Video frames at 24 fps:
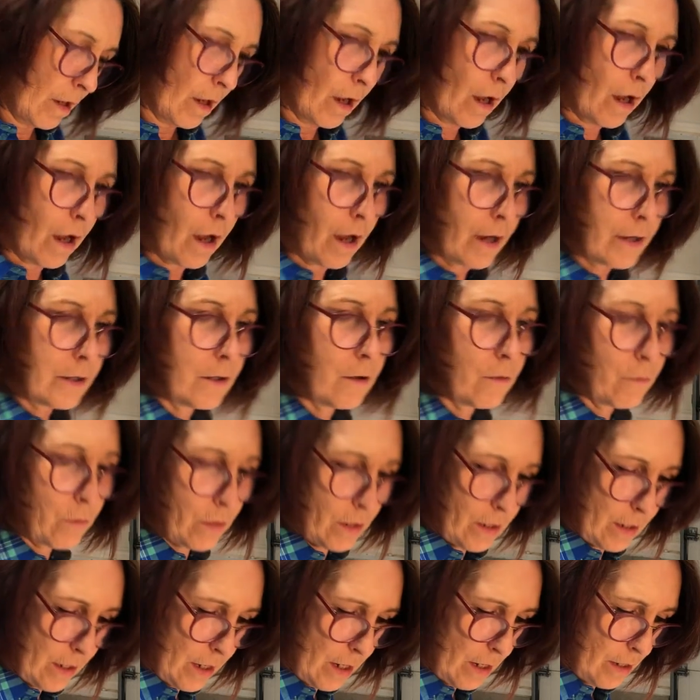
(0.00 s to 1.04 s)
I know what
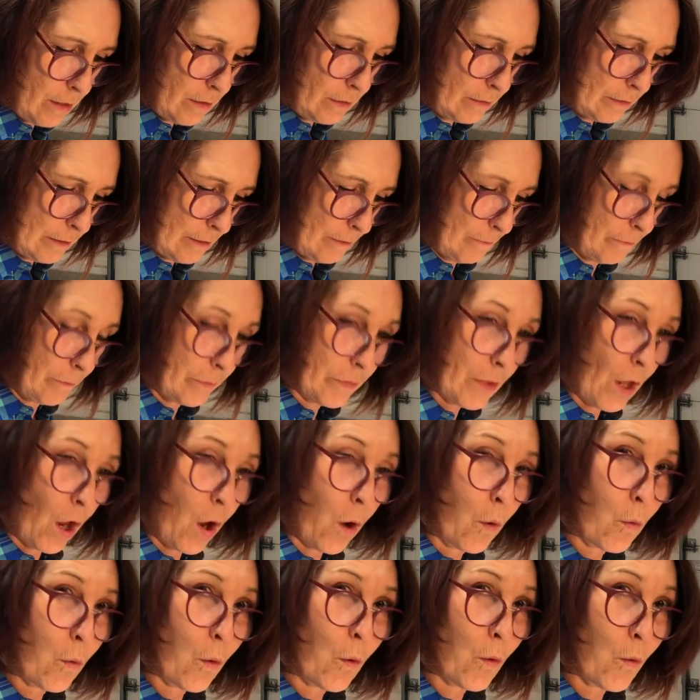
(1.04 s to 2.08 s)
it means.
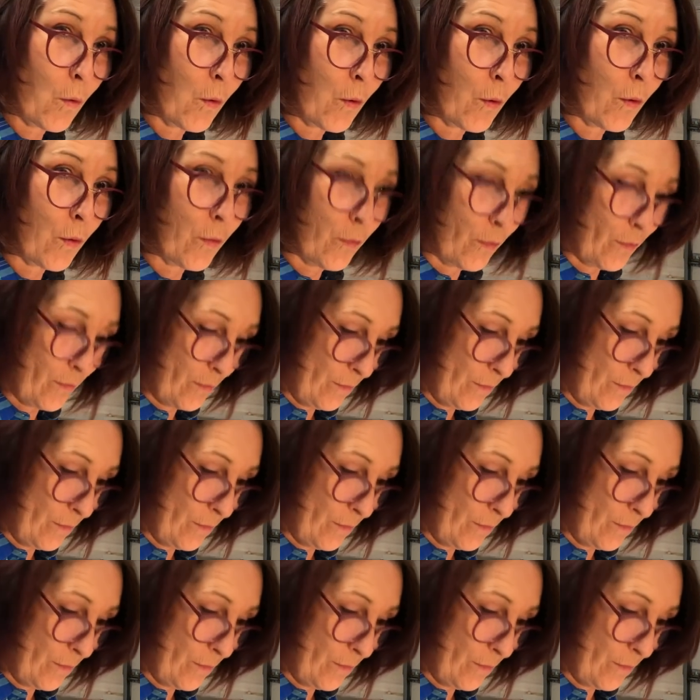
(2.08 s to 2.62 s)
Whoa.